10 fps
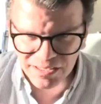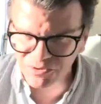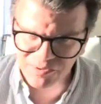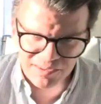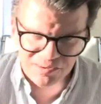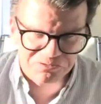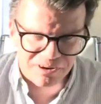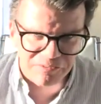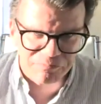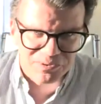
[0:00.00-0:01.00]
or
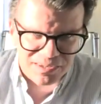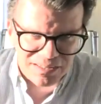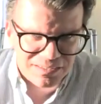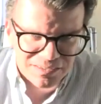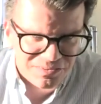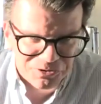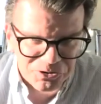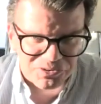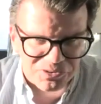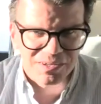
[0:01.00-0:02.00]
65% is
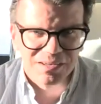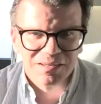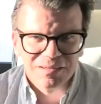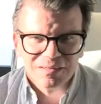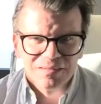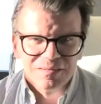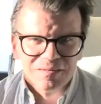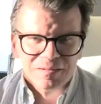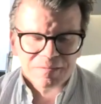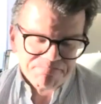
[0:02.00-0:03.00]
focused.
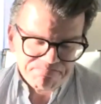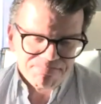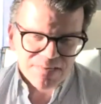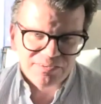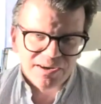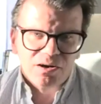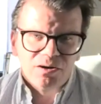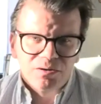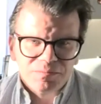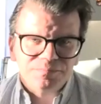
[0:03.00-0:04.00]

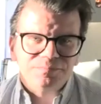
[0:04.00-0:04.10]
So